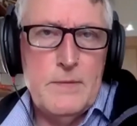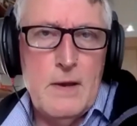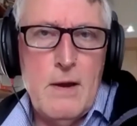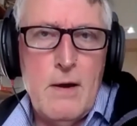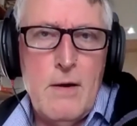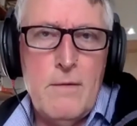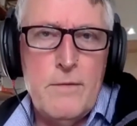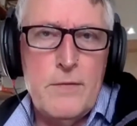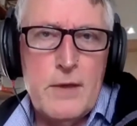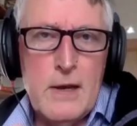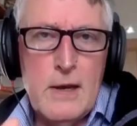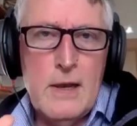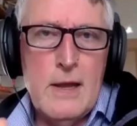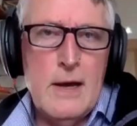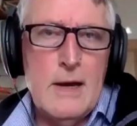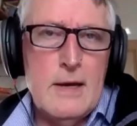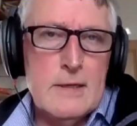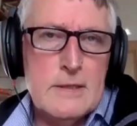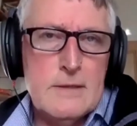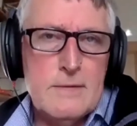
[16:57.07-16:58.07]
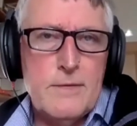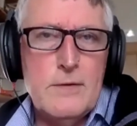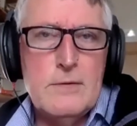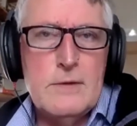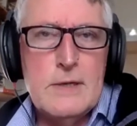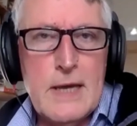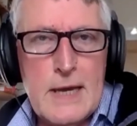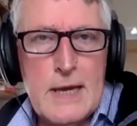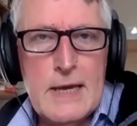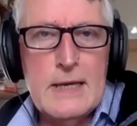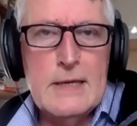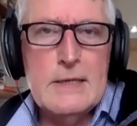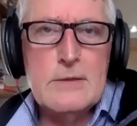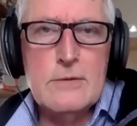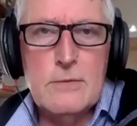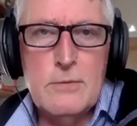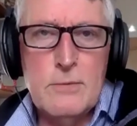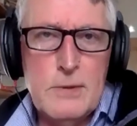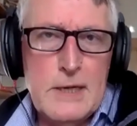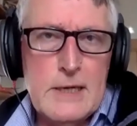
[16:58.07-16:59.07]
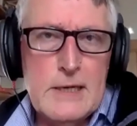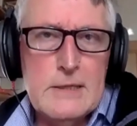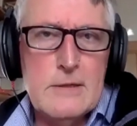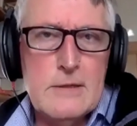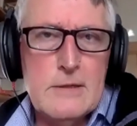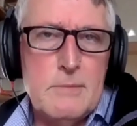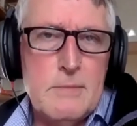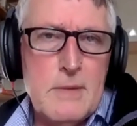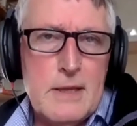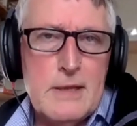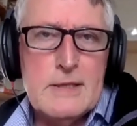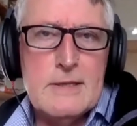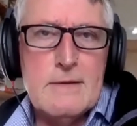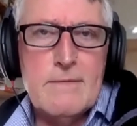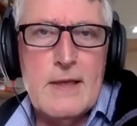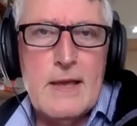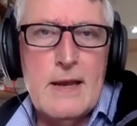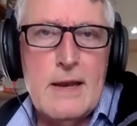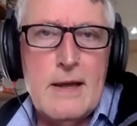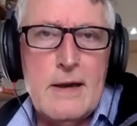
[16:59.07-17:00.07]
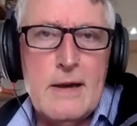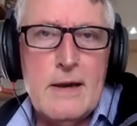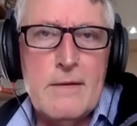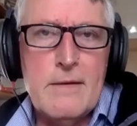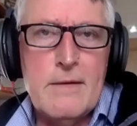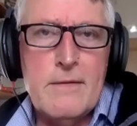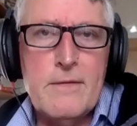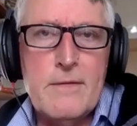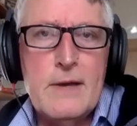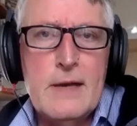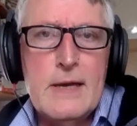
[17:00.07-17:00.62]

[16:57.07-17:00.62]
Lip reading: of the last few days or weeks or months of their life,